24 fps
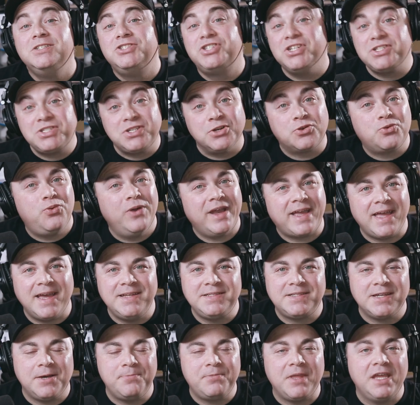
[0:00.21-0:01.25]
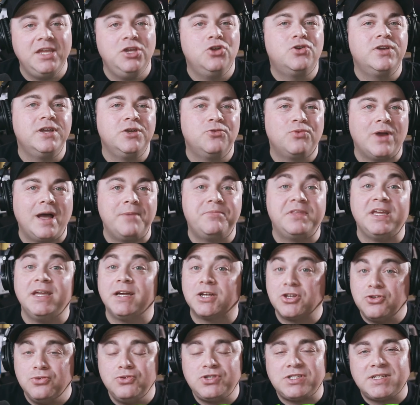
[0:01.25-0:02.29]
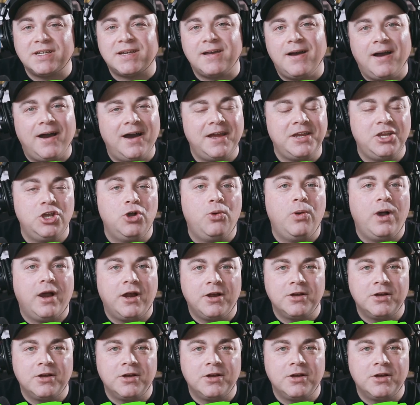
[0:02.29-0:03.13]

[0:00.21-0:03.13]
Just a quick heads up that you can grab the Acustica Audio